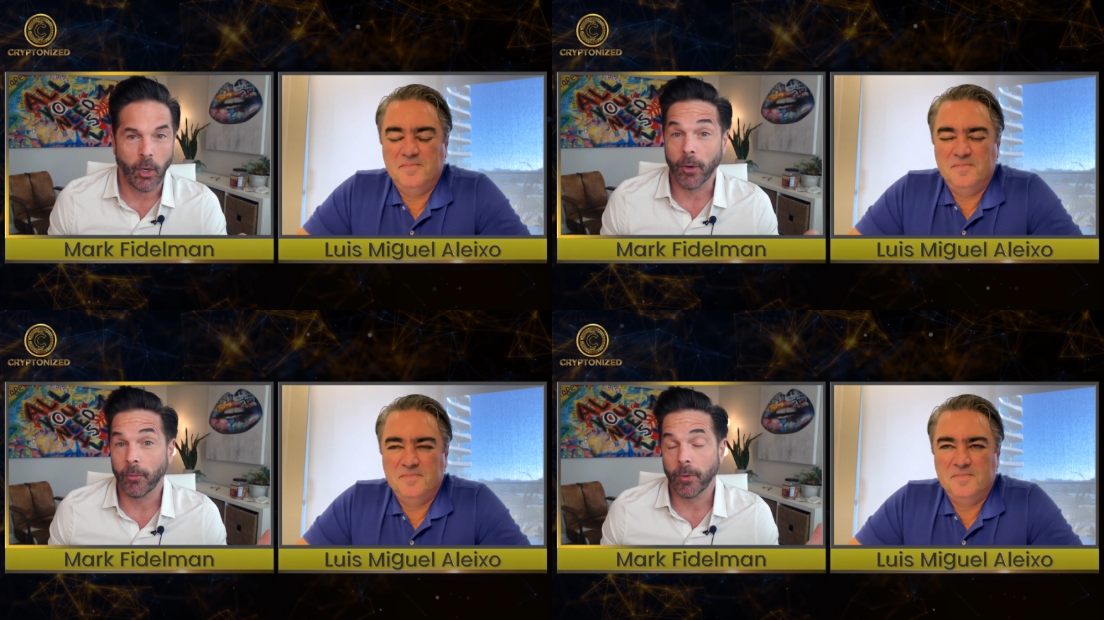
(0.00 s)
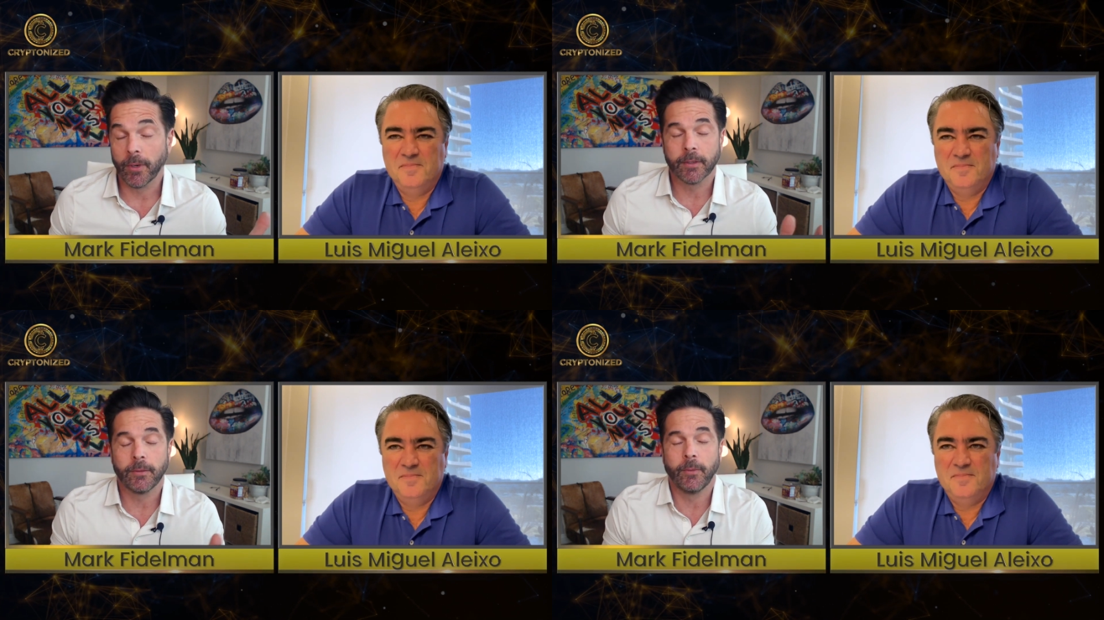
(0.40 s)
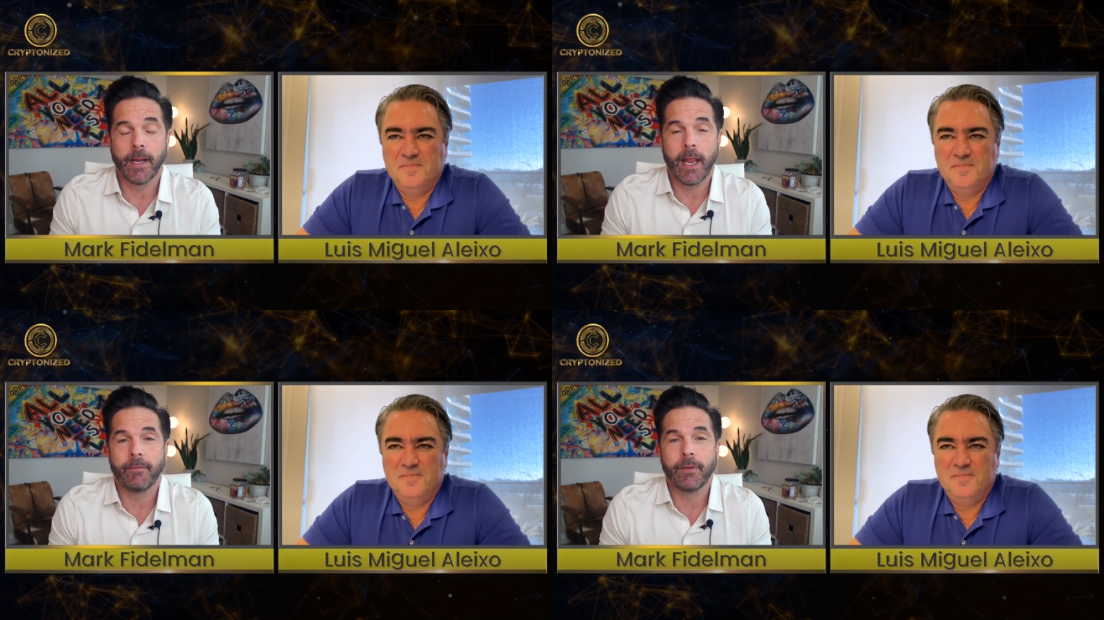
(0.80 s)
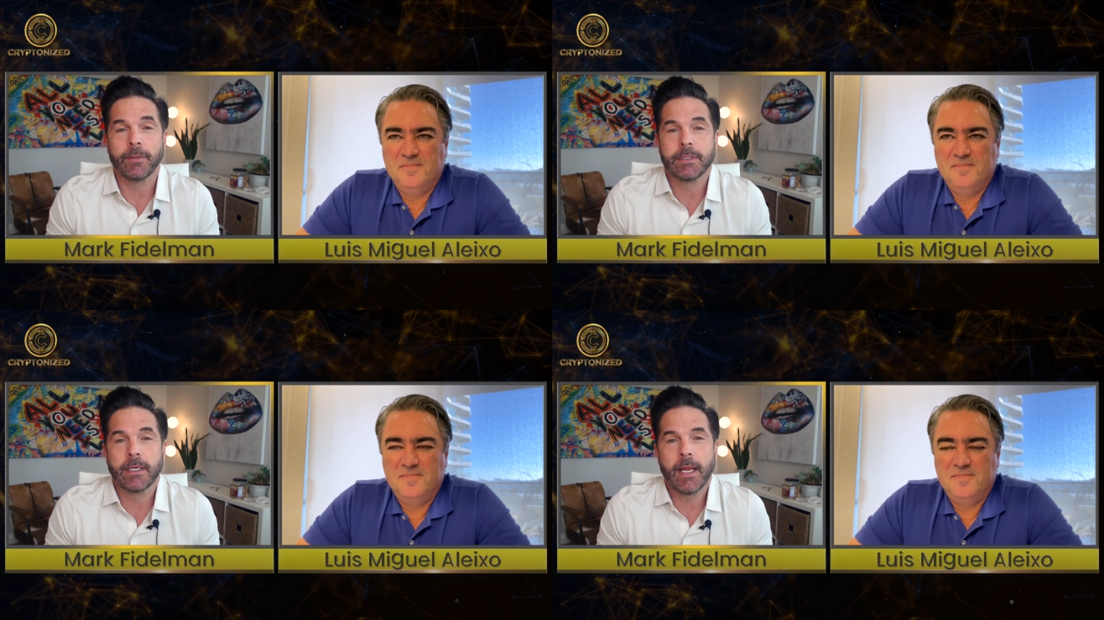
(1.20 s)
Speaker 1: artwork, what have
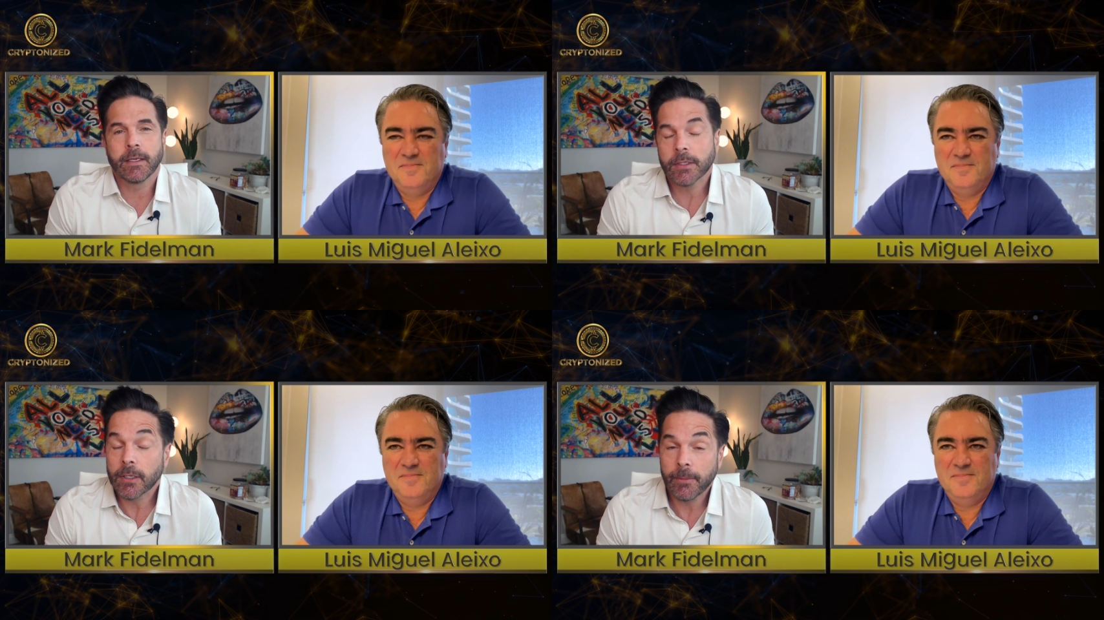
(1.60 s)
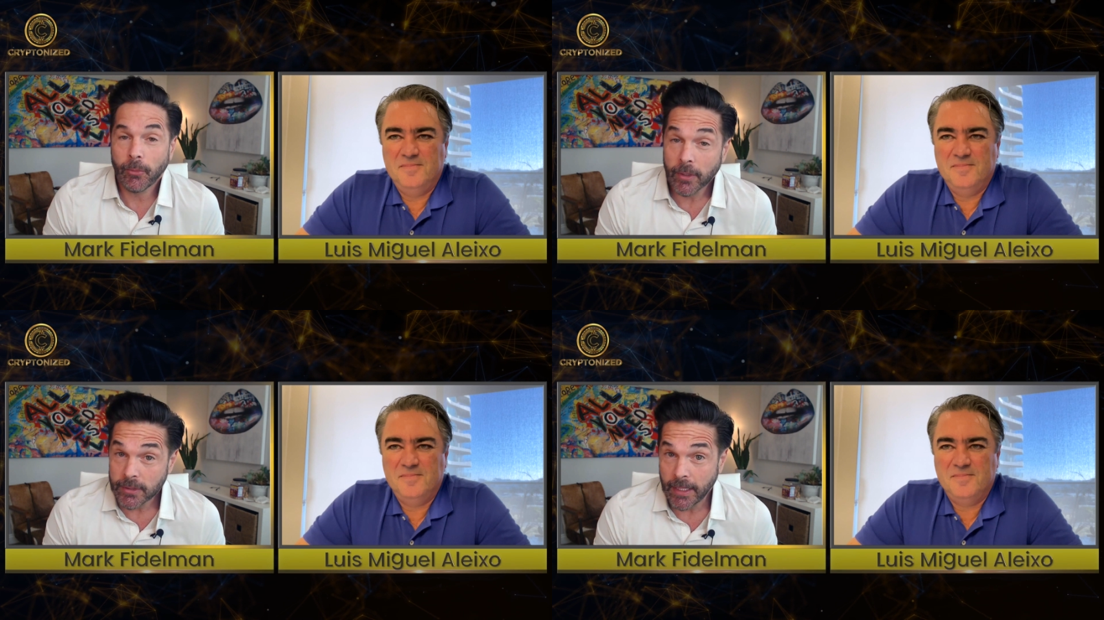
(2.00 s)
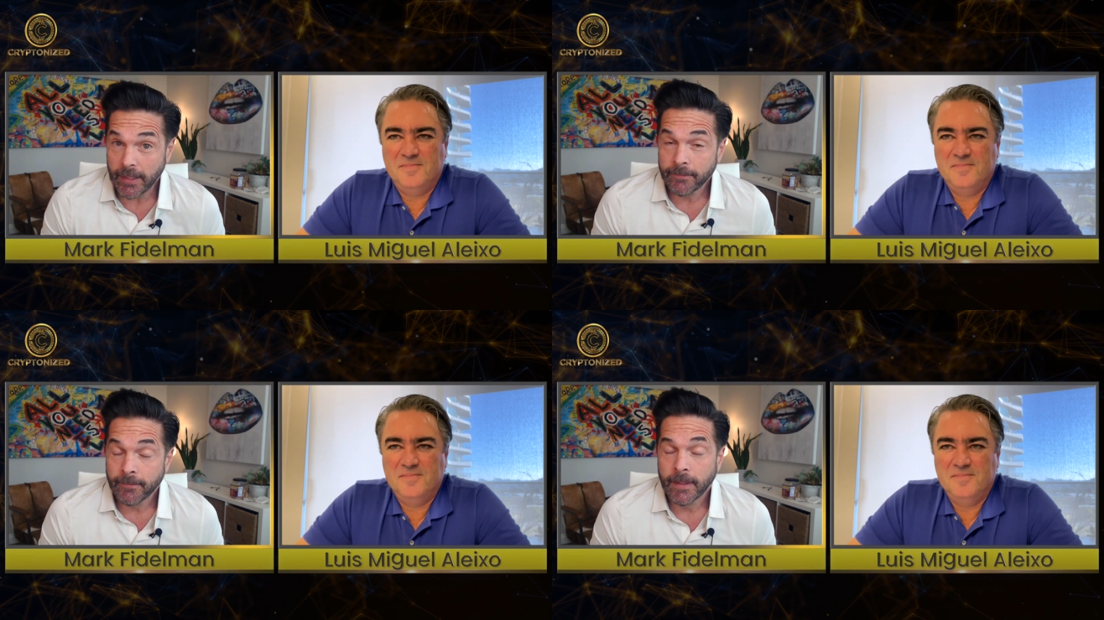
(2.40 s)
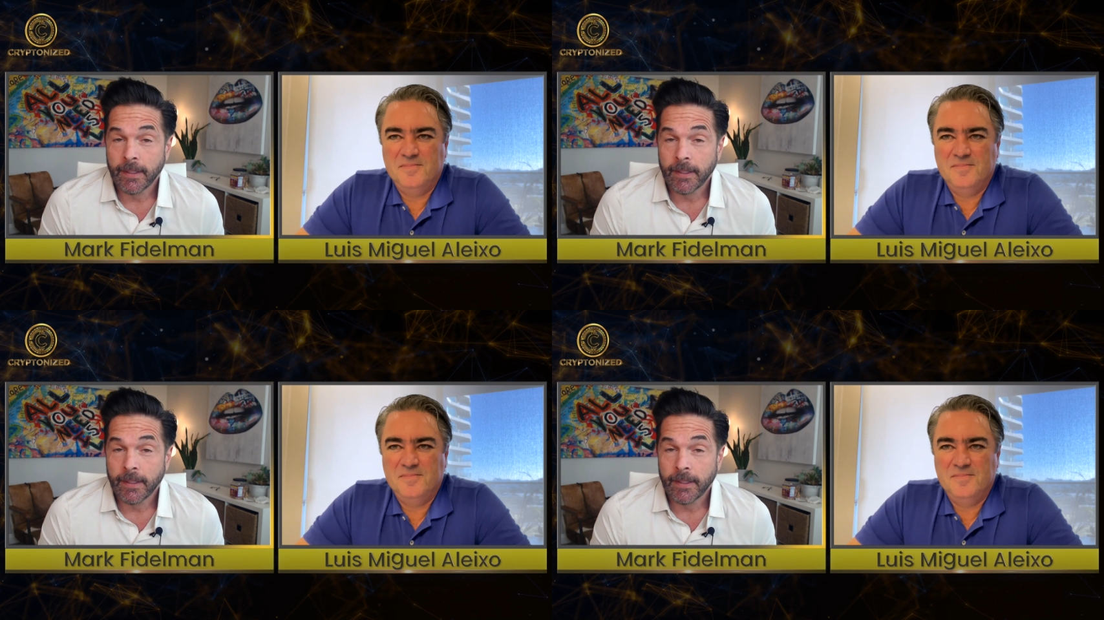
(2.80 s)
you. And today it's going to be real estate.